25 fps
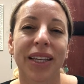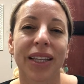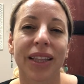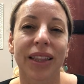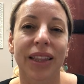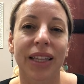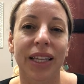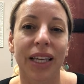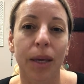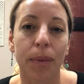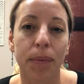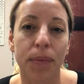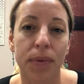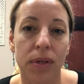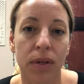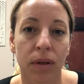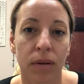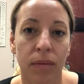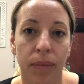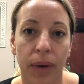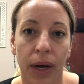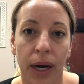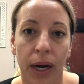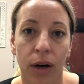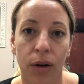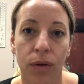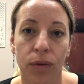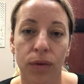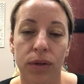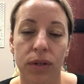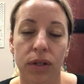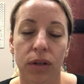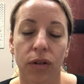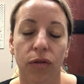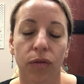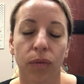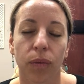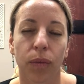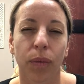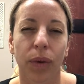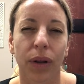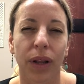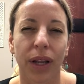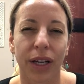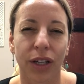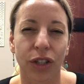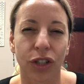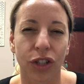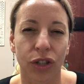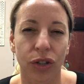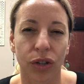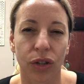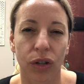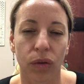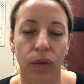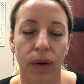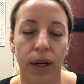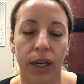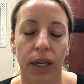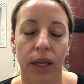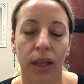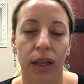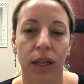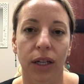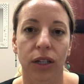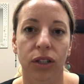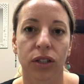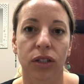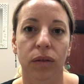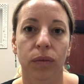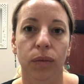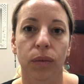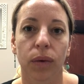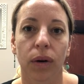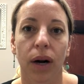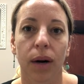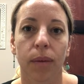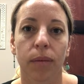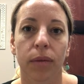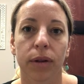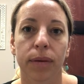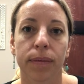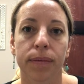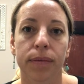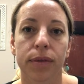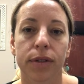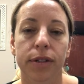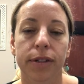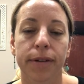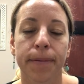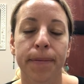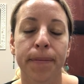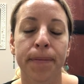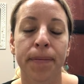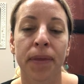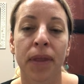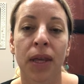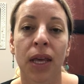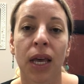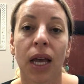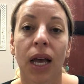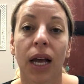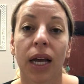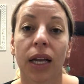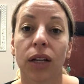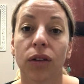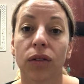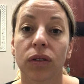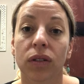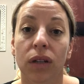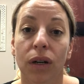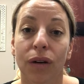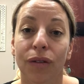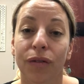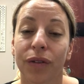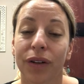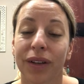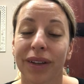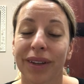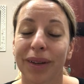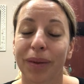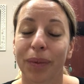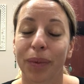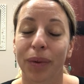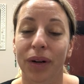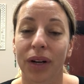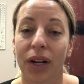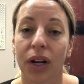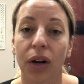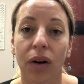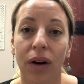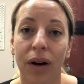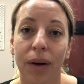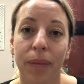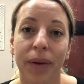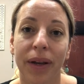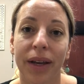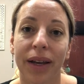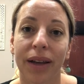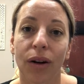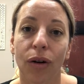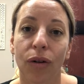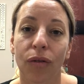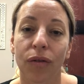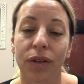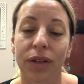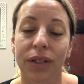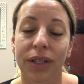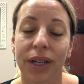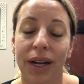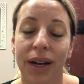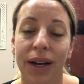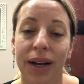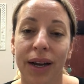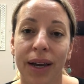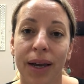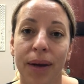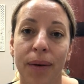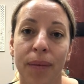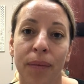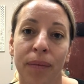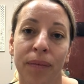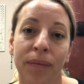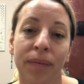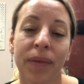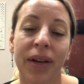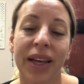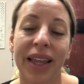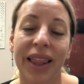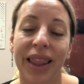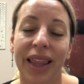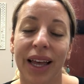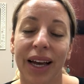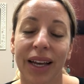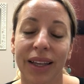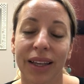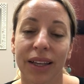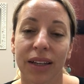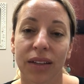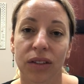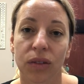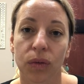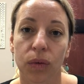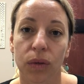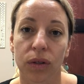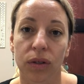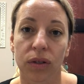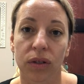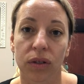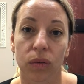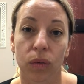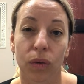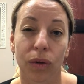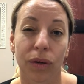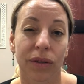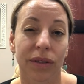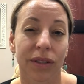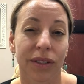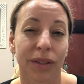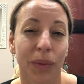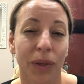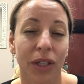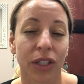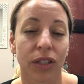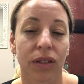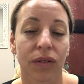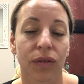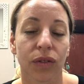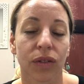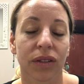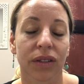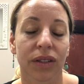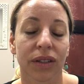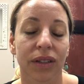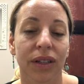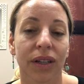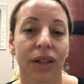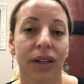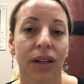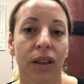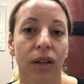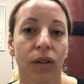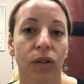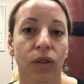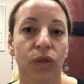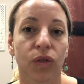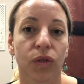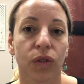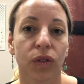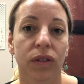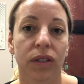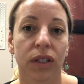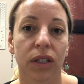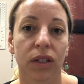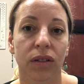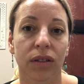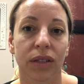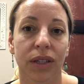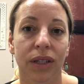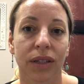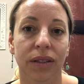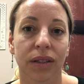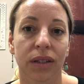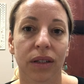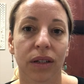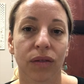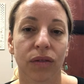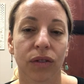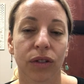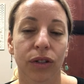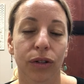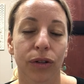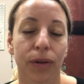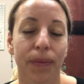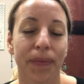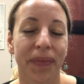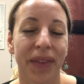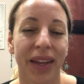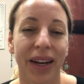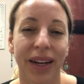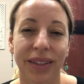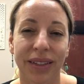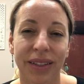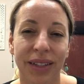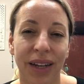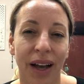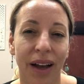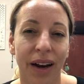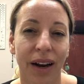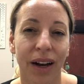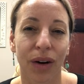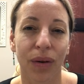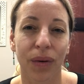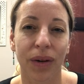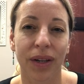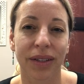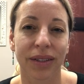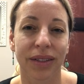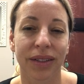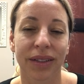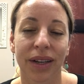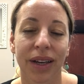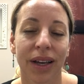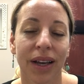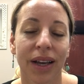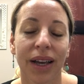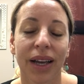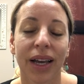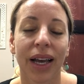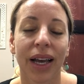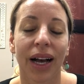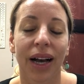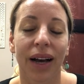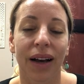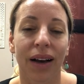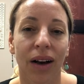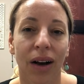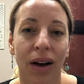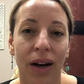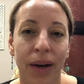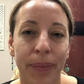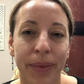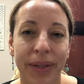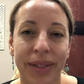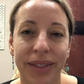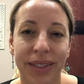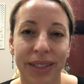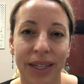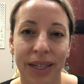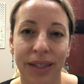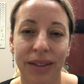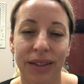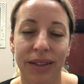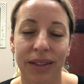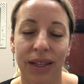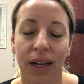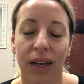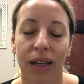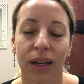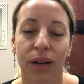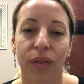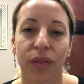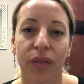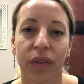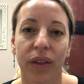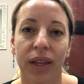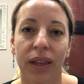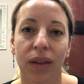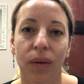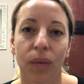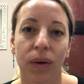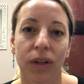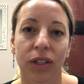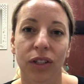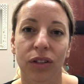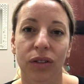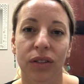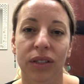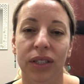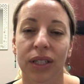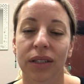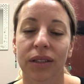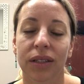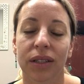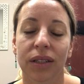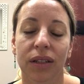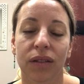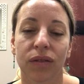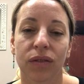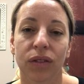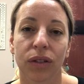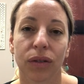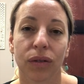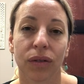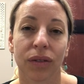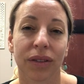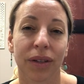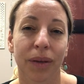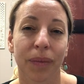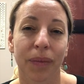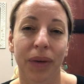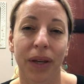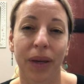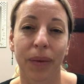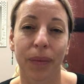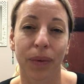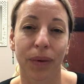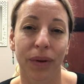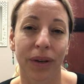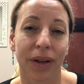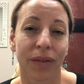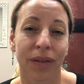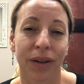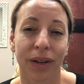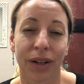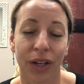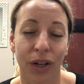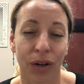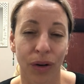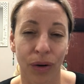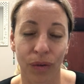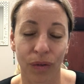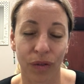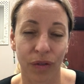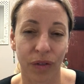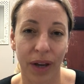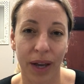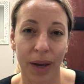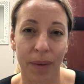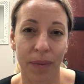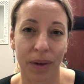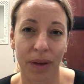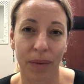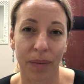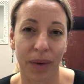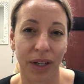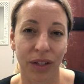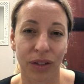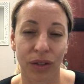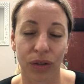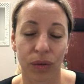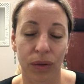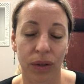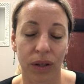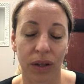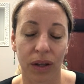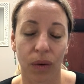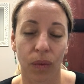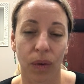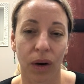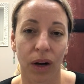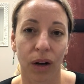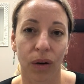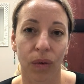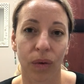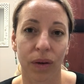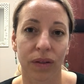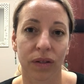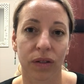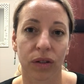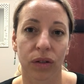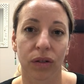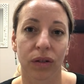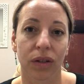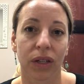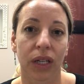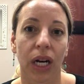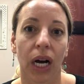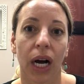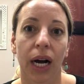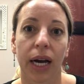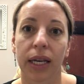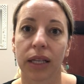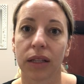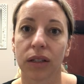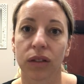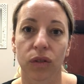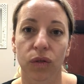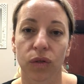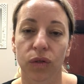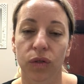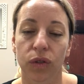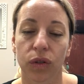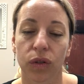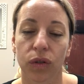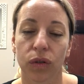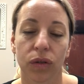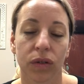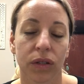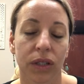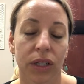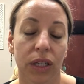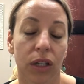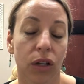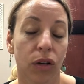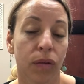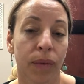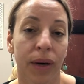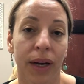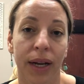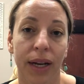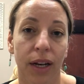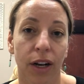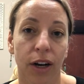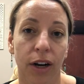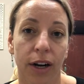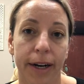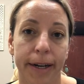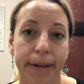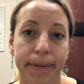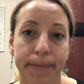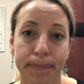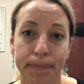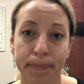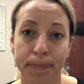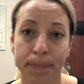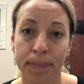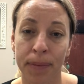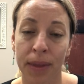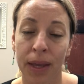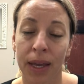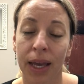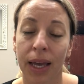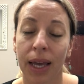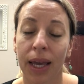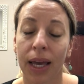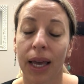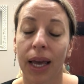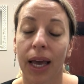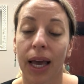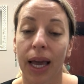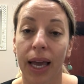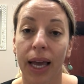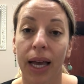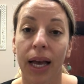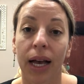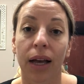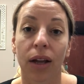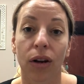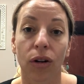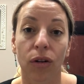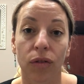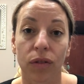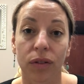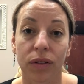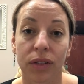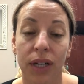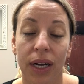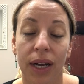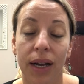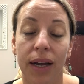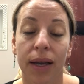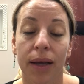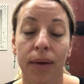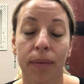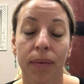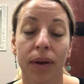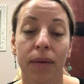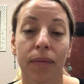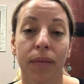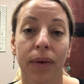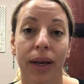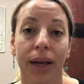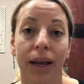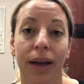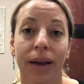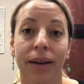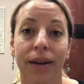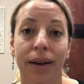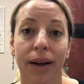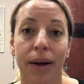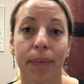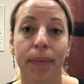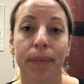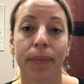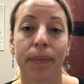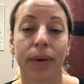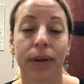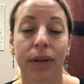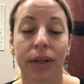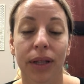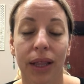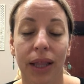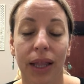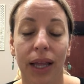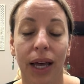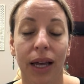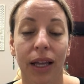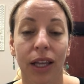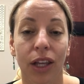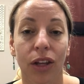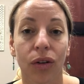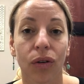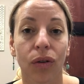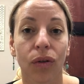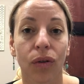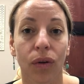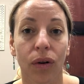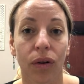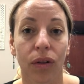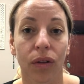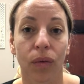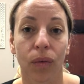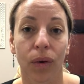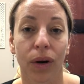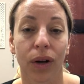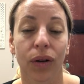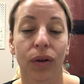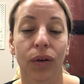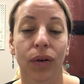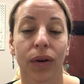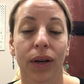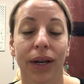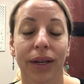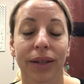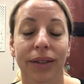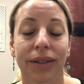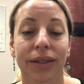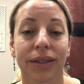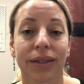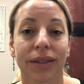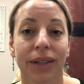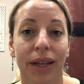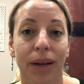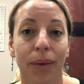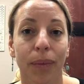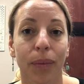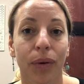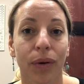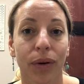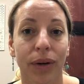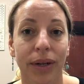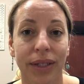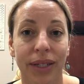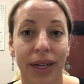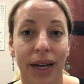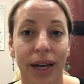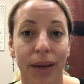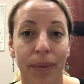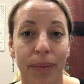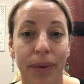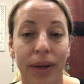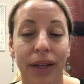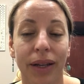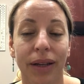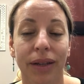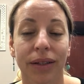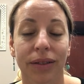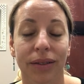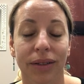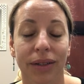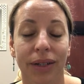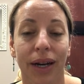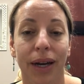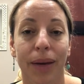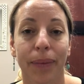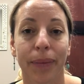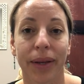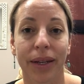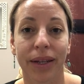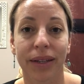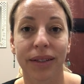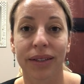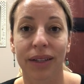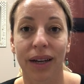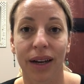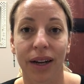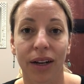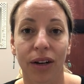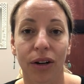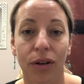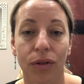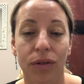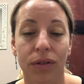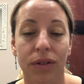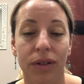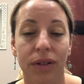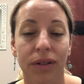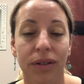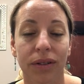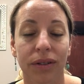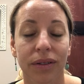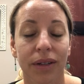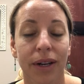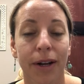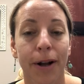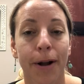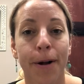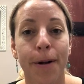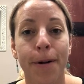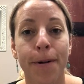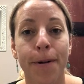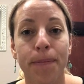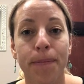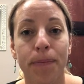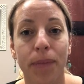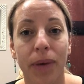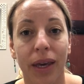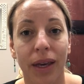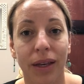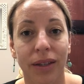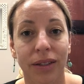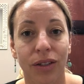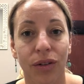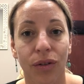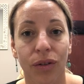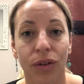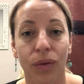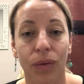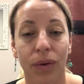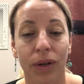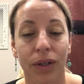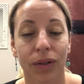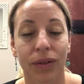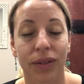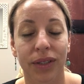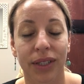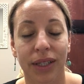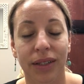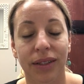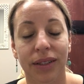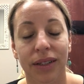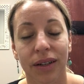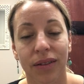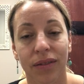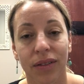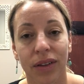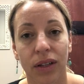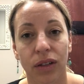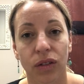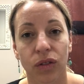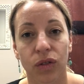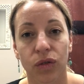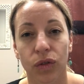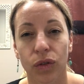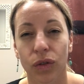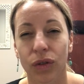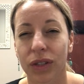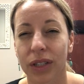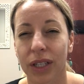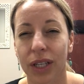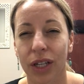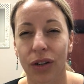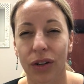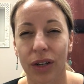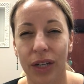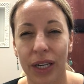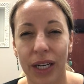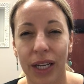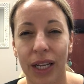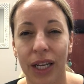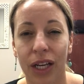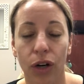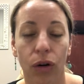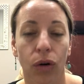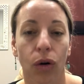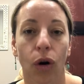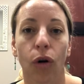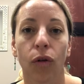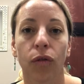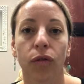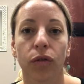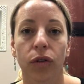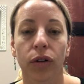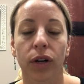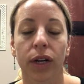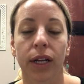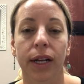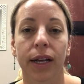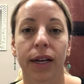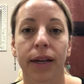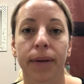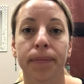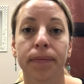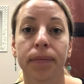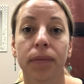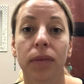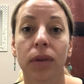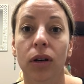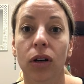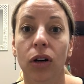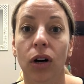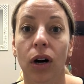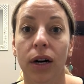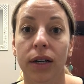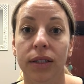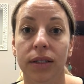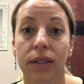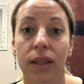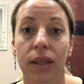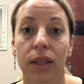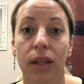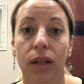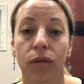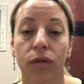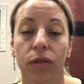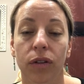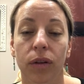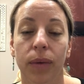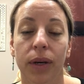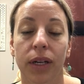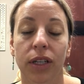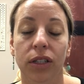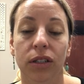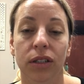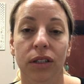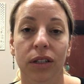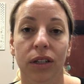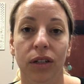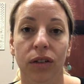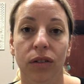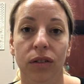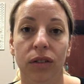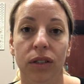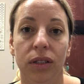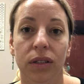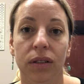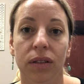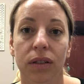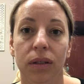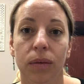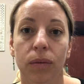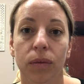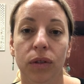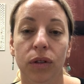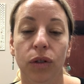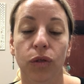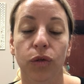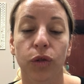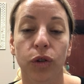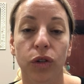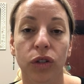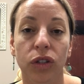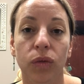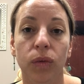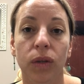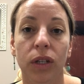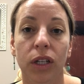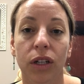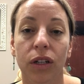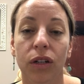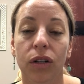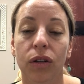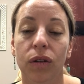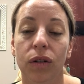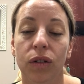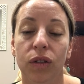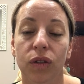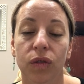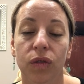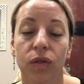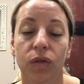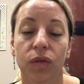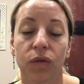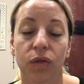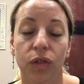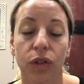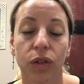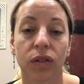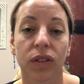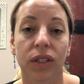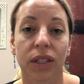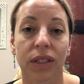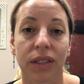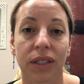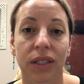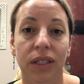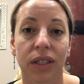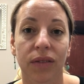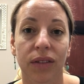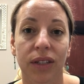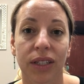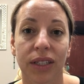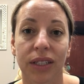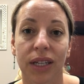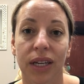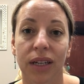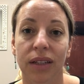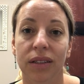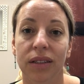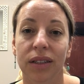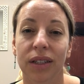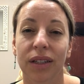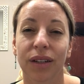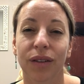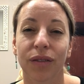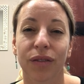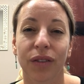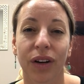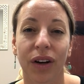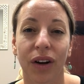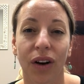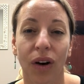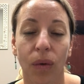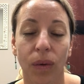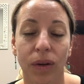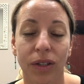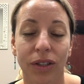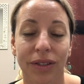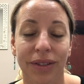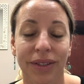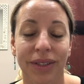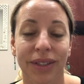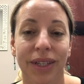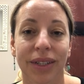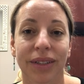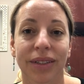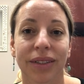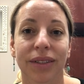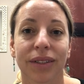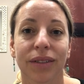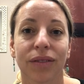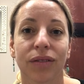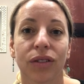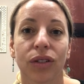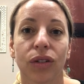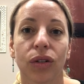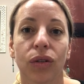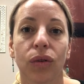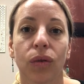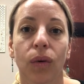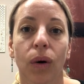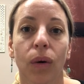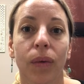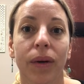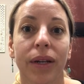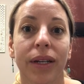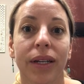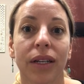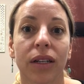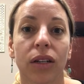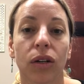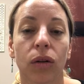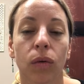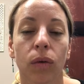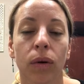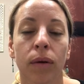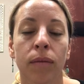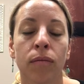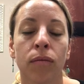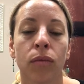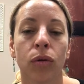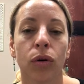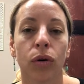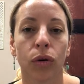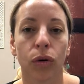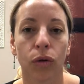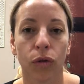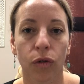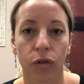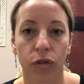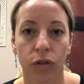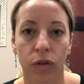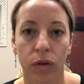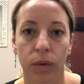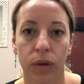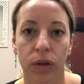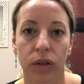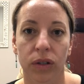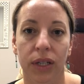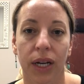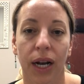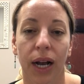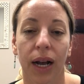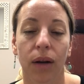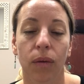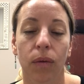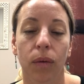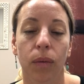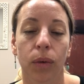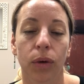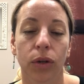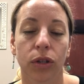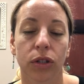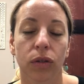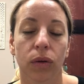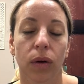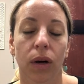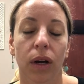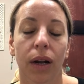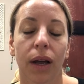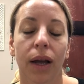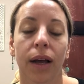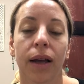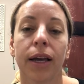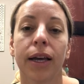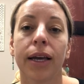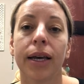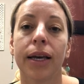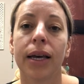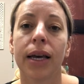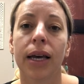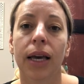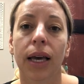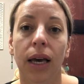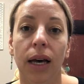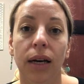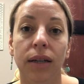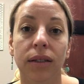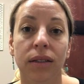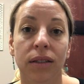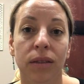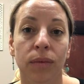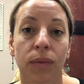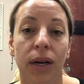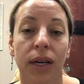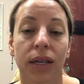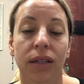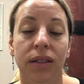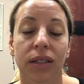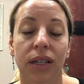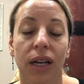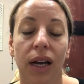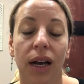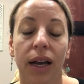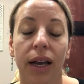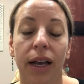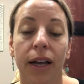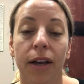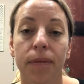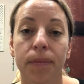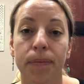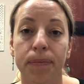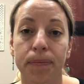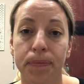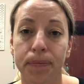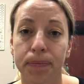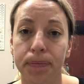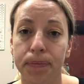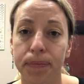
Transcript: leaps and bounds of blood sugar regulation problems, and you start feeling pretty crummy, and over time, that gets worse and worse, especially if you're still eating those foods that you're sensitive to. And it's not always a common sense kind of thing what you're sensitive to. Some people, even in your own family, might do really well with certain kinds of foods and you might not. And over time, it may end up that you are the one who gets that pre-diabetes or diabetes diagnosis because you're the one who's sensitive to these foods that you're eating or overeating, causing the inflammation in your system. So first we need to do this food sensitivity testing to figure out what you're sensitive to, what we need to remove from your diet. We put you on a customized diet